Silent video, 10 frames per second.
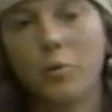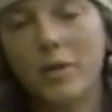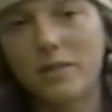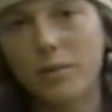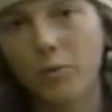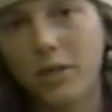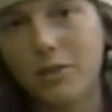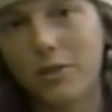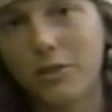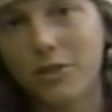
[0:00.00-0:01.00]
Recent
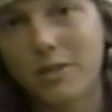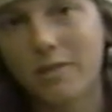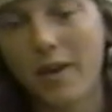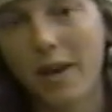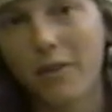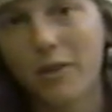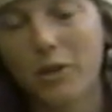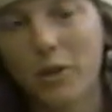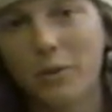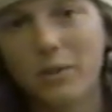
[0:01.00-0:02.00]
research has found
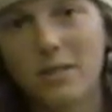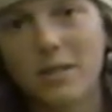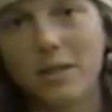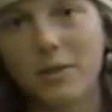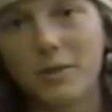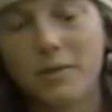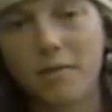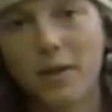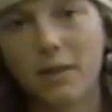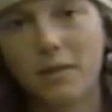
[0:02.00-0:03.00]
that golden seal is
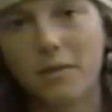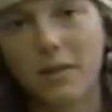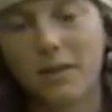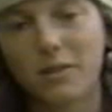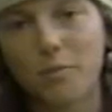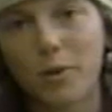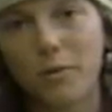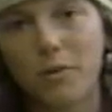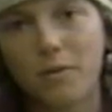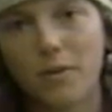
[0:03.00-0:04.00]
effective against
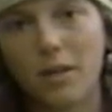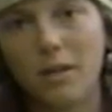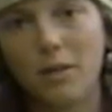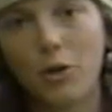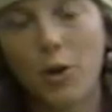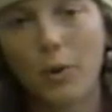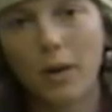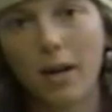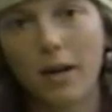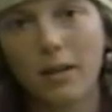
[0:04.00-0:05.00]
both E.
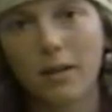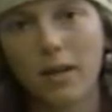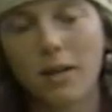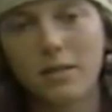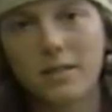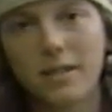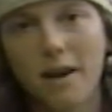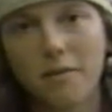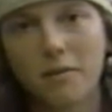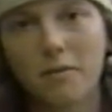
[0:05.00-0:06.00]
coli and
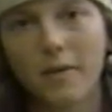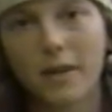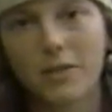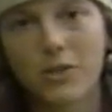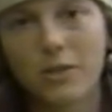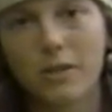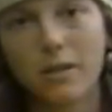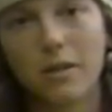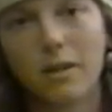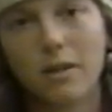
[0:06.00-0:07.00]
staph infection.
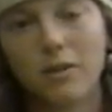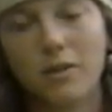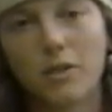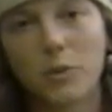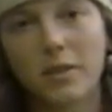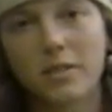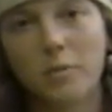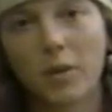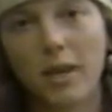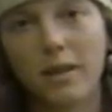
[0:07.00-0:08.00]
This would
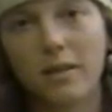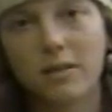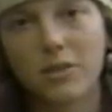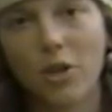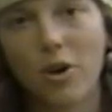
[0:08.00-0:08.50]
explain its